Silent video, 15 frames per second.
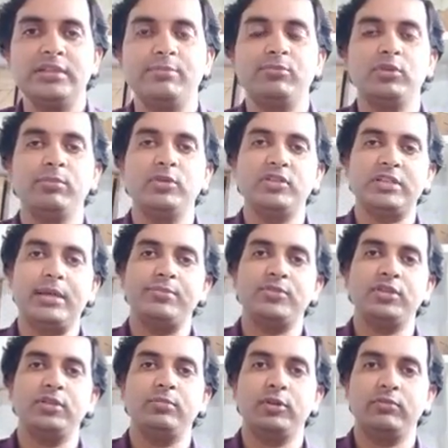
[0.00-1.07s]
septum is
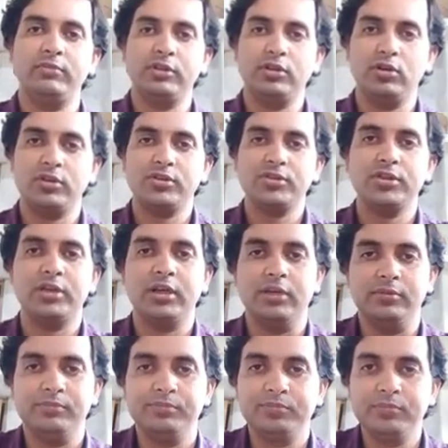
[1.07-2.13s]
absent between the
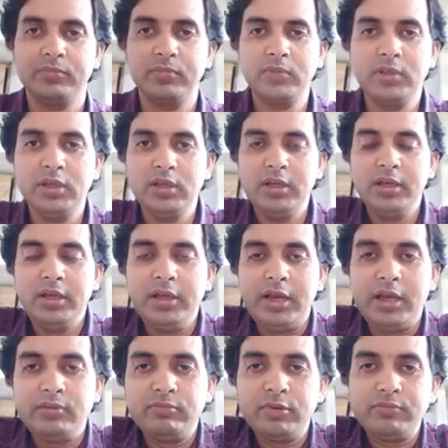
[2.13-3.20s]
atria
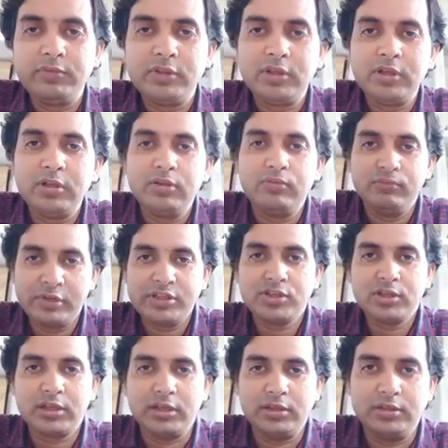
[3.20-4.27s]
and between the
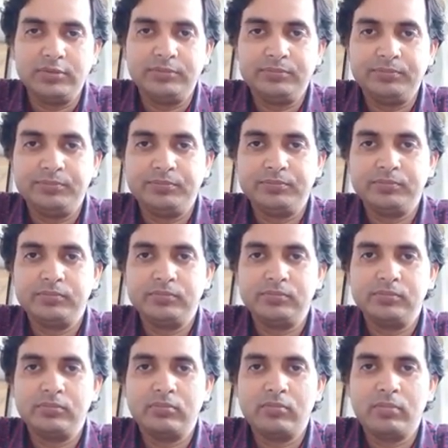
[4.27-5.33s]
ventricle,
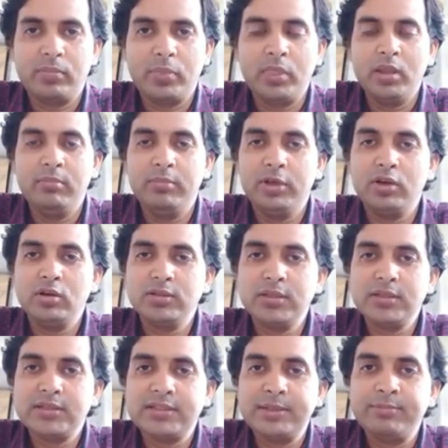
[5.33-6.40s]
because
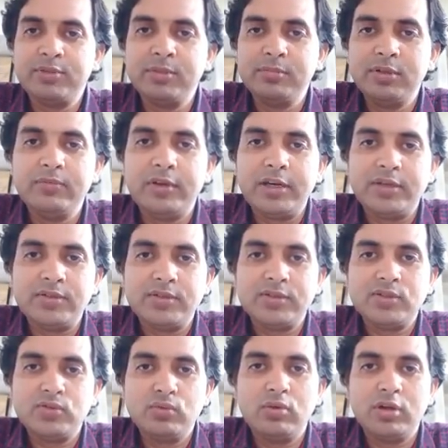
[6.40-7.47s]
this septum divides
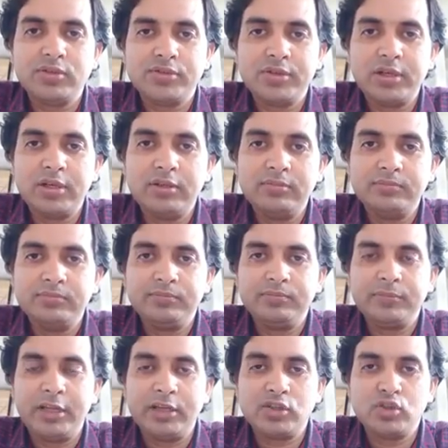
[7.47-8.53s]
two atria
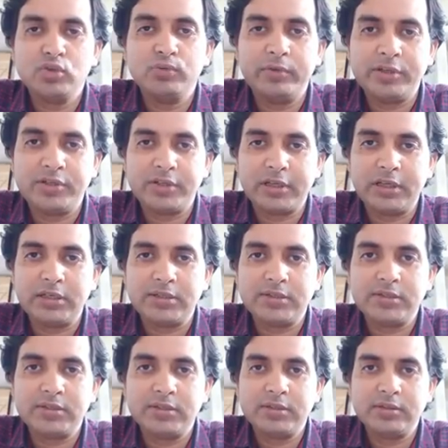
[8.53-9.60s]
and two
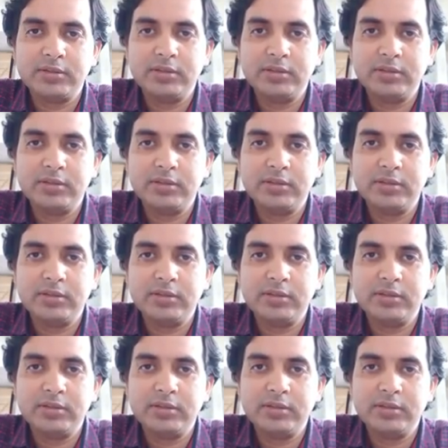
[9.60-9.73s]
ventricles,